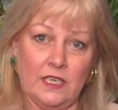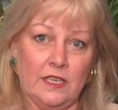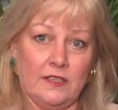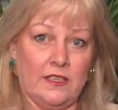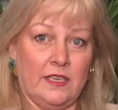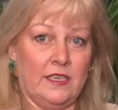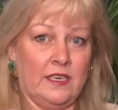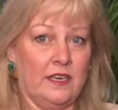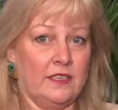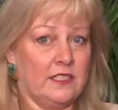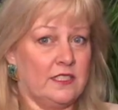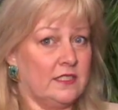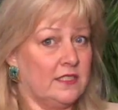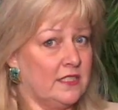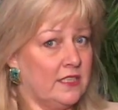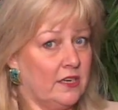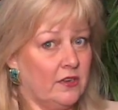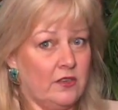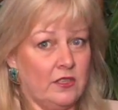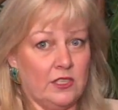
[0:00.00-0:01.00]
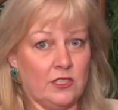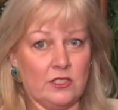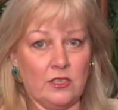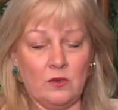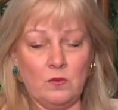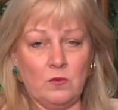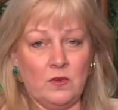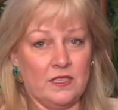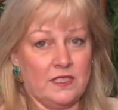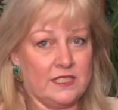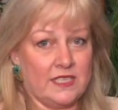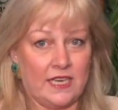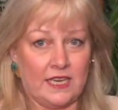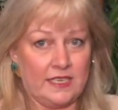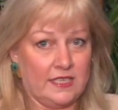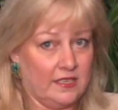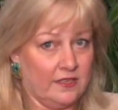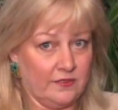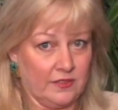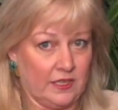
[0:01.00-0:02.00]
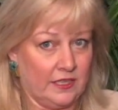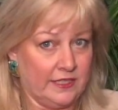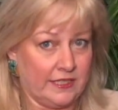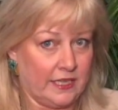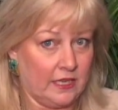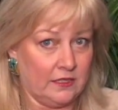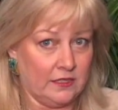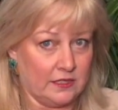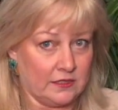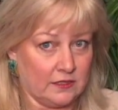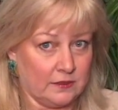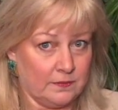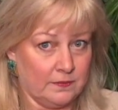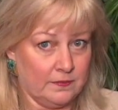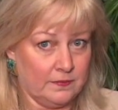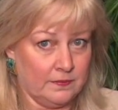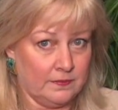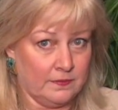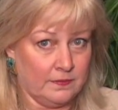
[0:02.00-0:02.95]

They necessarily don't want daddy never yelled at them.